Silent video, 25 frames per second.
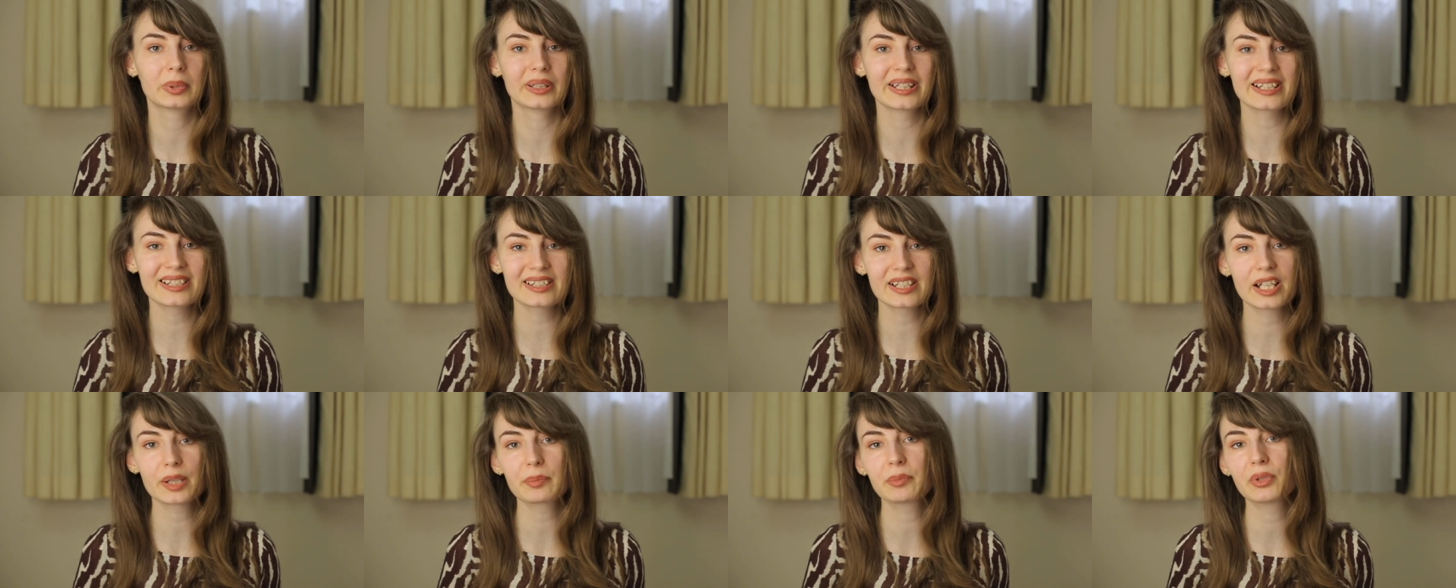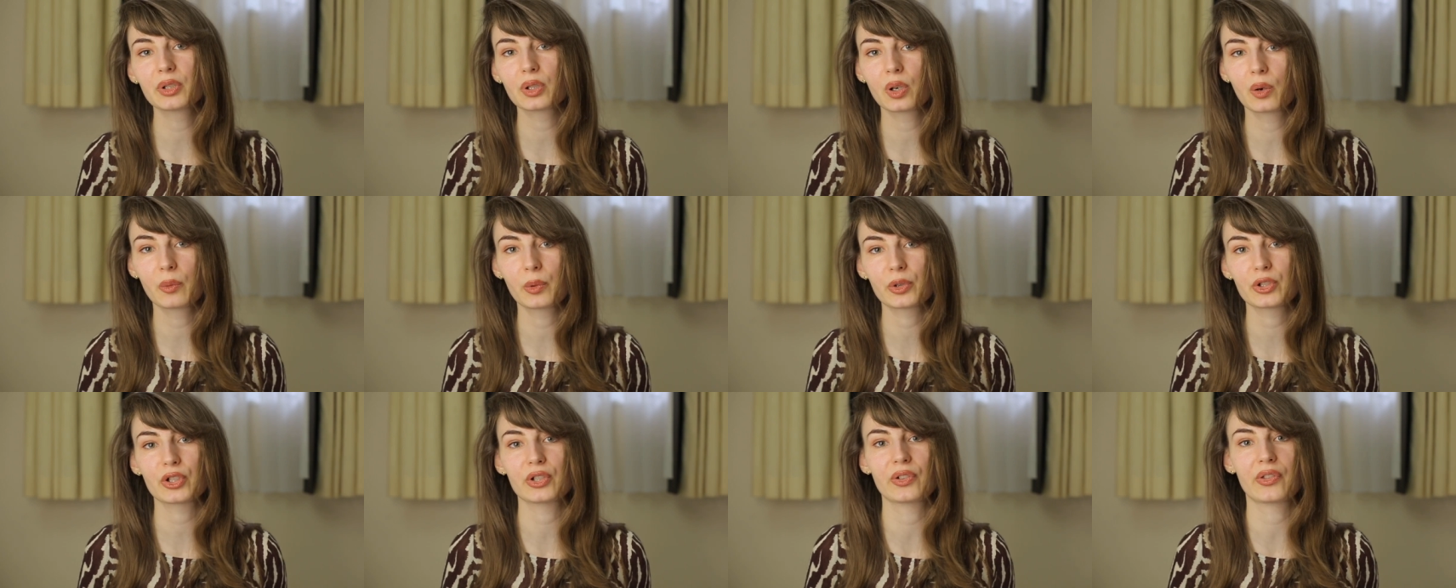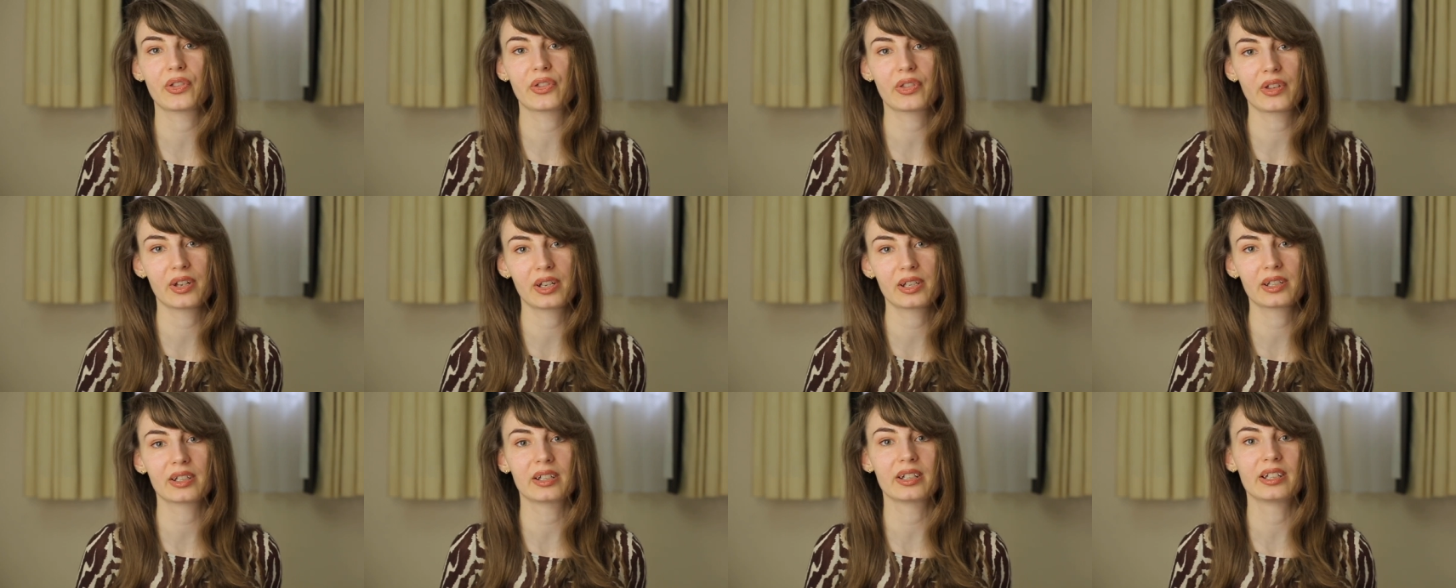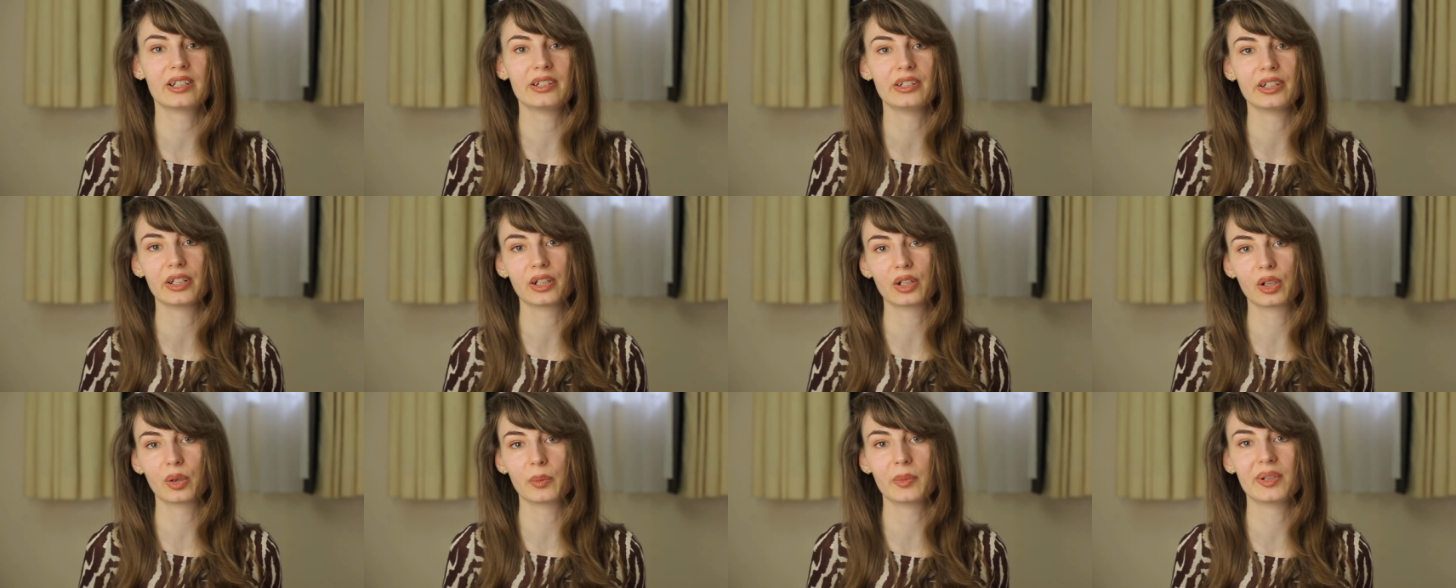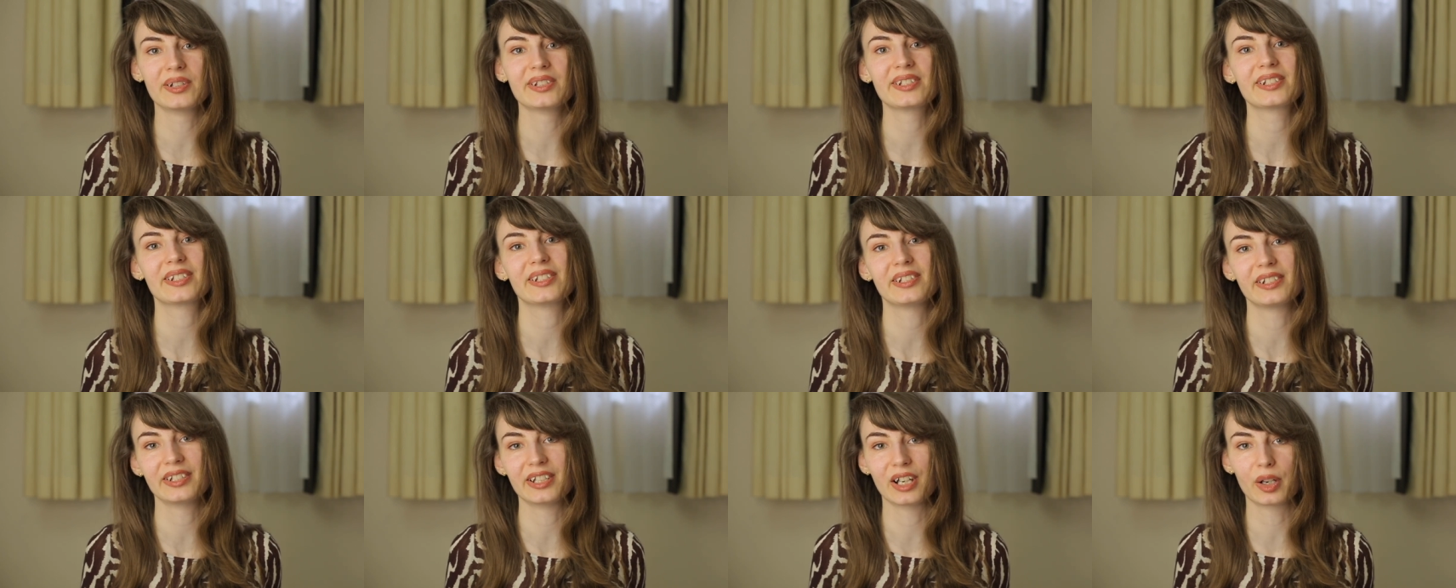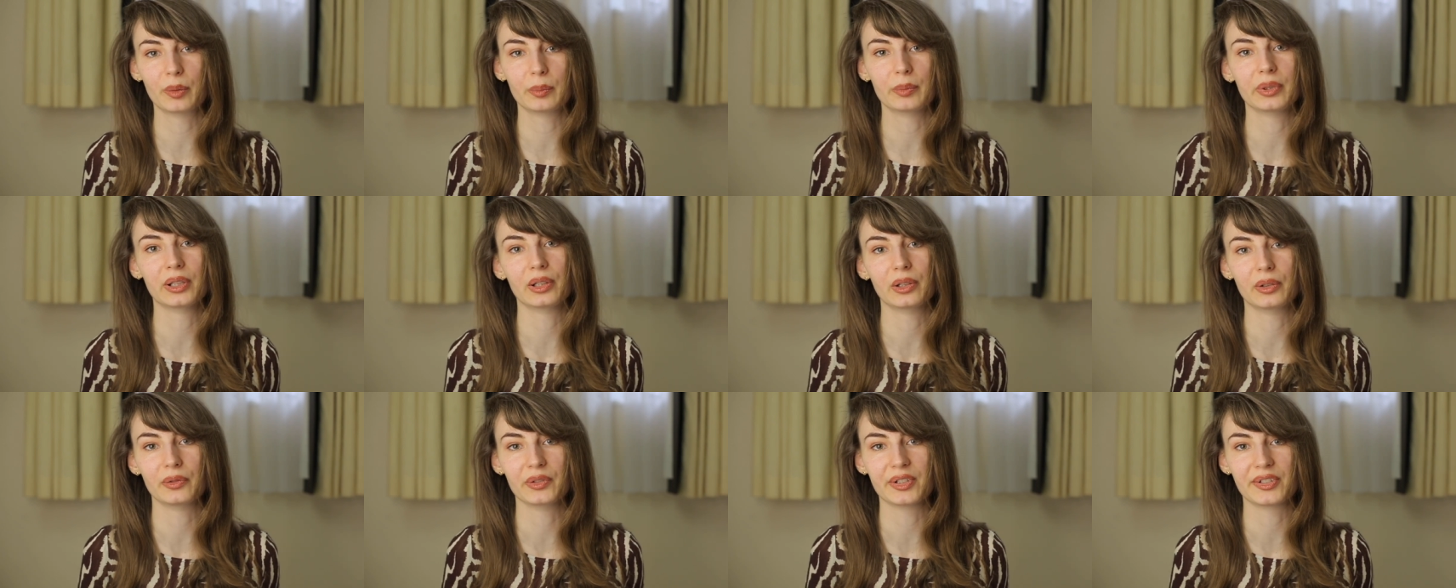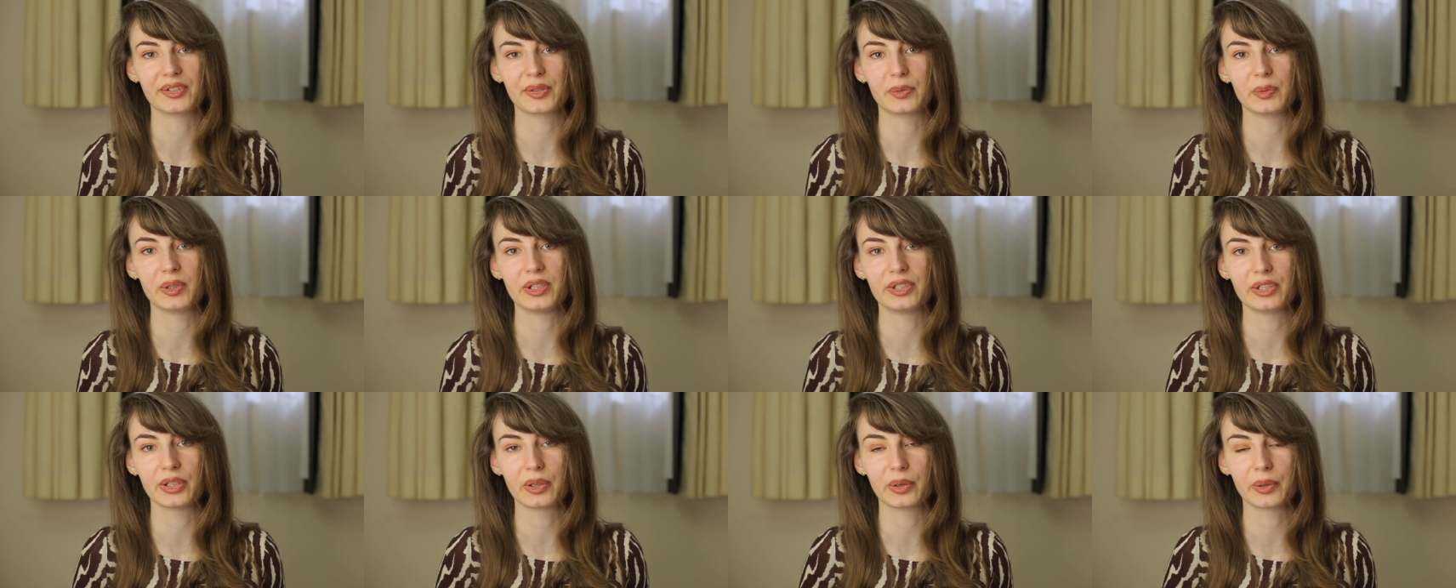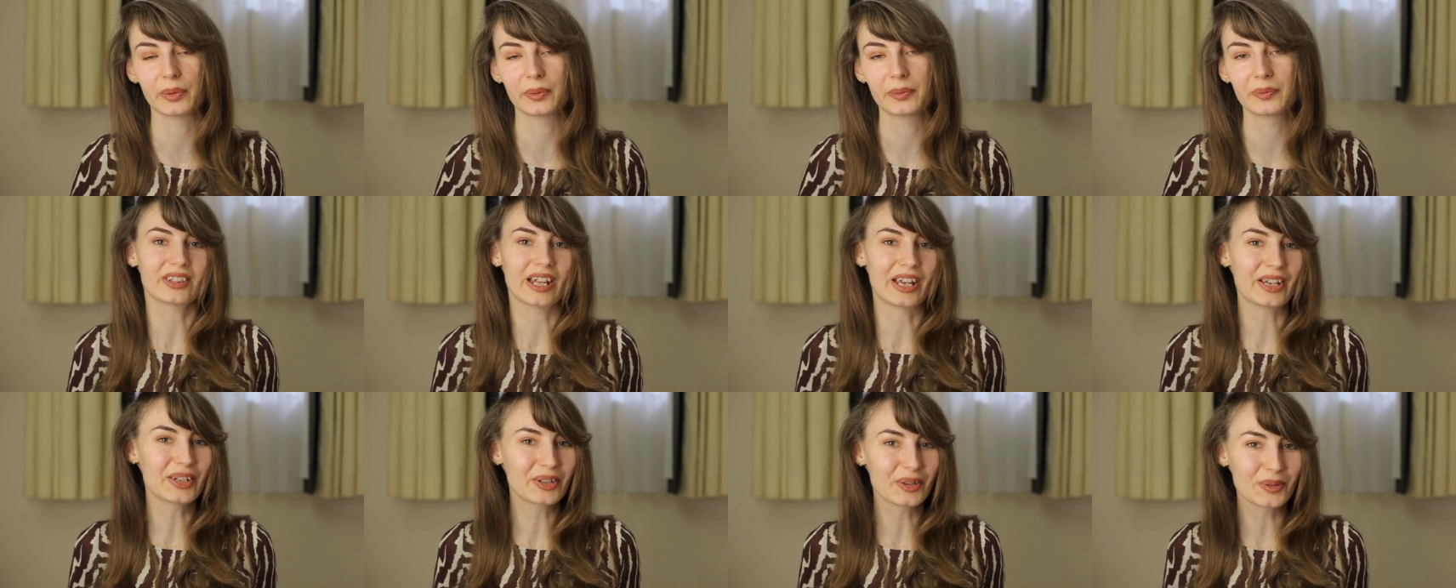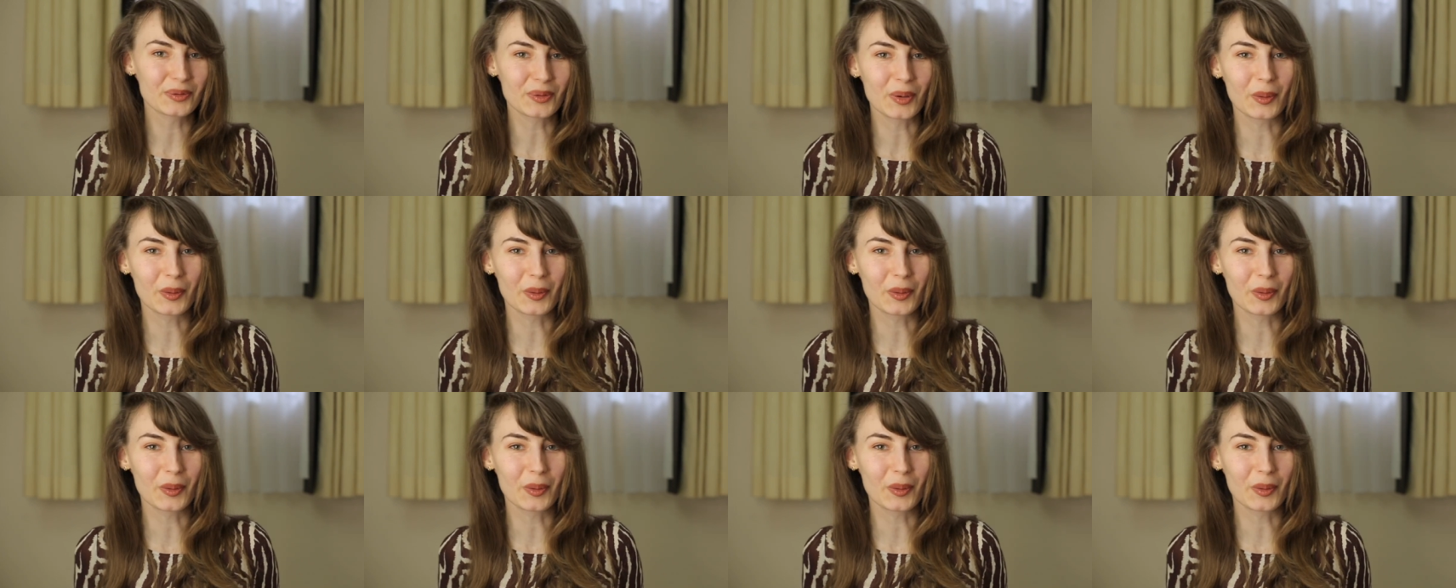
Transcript: Please let me know what you think in the comments down below this video. Thank you